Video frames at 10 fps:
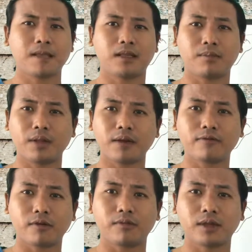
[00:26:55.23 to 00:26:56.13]
the
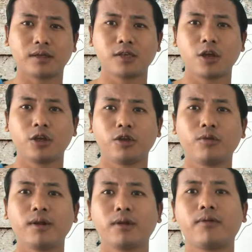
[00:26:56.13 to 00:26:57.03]
platform that you
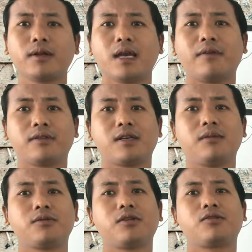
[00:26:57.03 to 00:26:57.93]
really have a
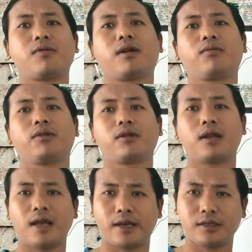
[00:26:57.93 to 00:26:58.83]
time to interact with the
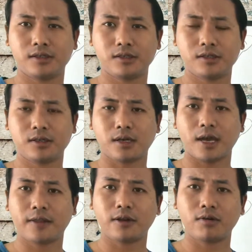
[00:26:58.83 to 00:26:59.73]
clients,
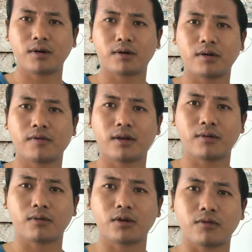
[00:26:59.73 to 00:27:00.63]
and then you are giving a
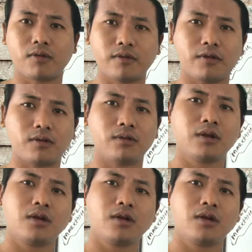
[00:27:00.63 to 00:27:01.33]
good review